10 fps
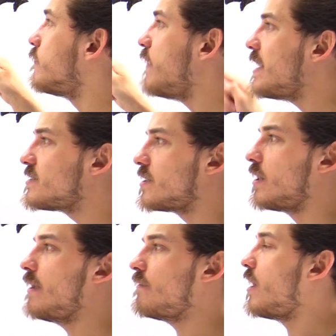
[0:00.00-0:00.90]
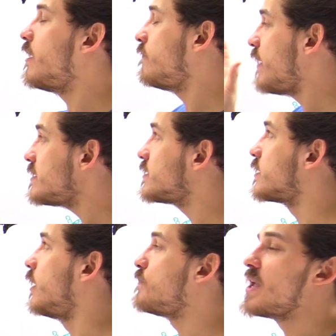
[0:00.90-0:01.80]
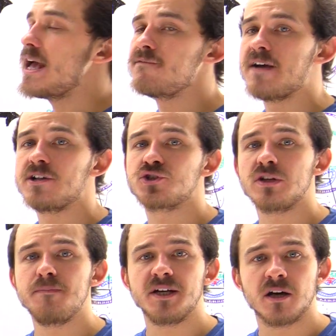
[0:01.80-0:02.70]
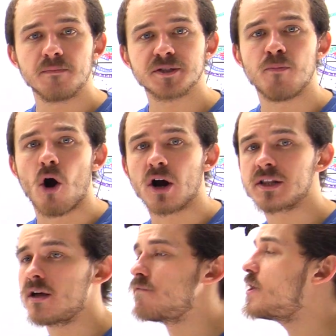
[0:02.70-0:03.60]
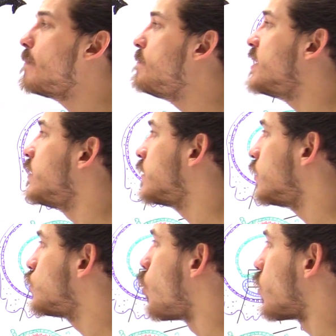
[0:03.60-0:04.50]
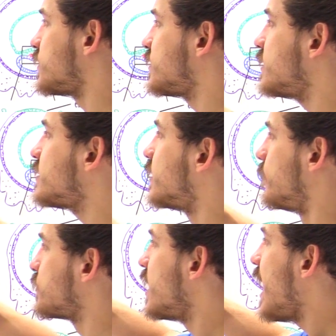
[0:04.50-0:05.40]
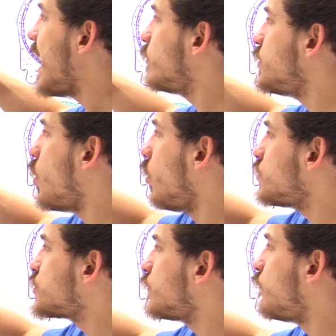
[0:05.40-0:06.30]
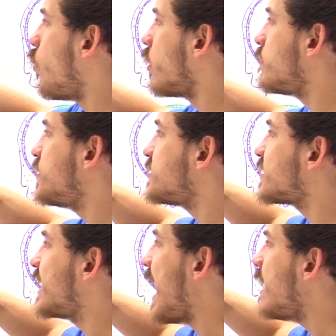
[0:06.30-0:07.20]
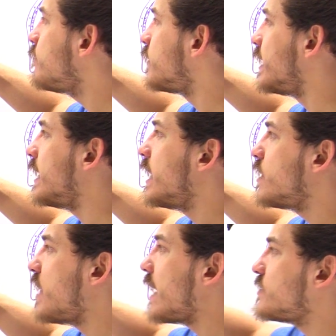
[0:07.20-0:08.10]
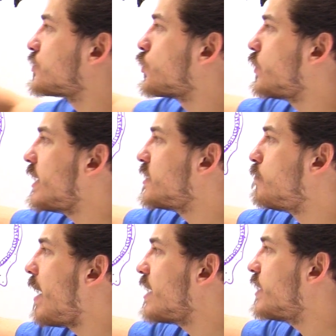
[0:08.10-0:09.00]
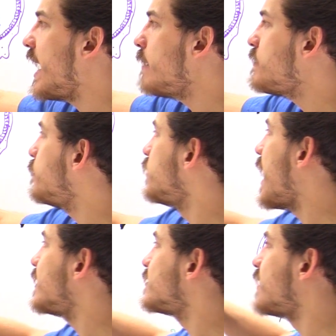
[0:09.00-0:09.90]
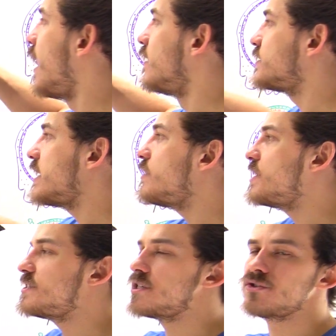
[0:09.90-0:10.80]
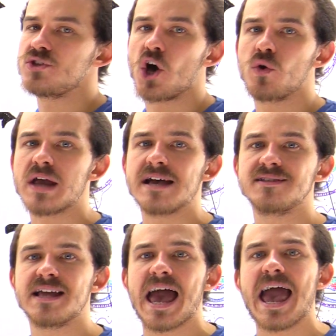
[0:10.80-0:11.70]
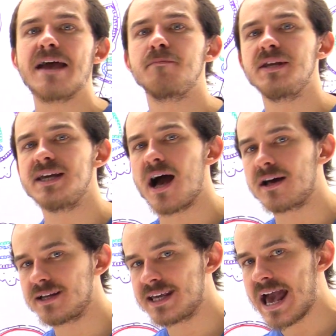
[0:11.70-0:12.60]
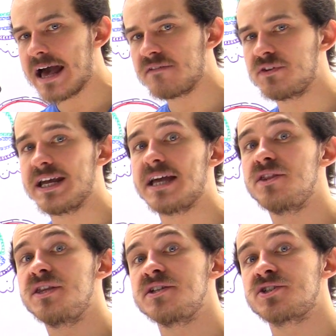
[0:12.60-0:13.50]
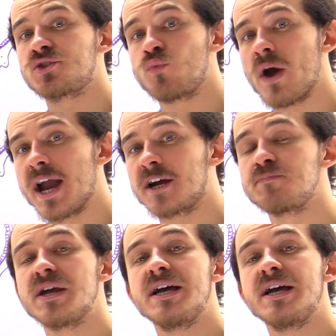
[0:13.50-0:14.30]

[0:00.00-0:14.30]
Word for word: vessel, uh, vesicle eventually becomes part of the umbilical cord system. And we also form this cavity that is created by the epiblast cells, and this is known as the amniotic cavity, and this is where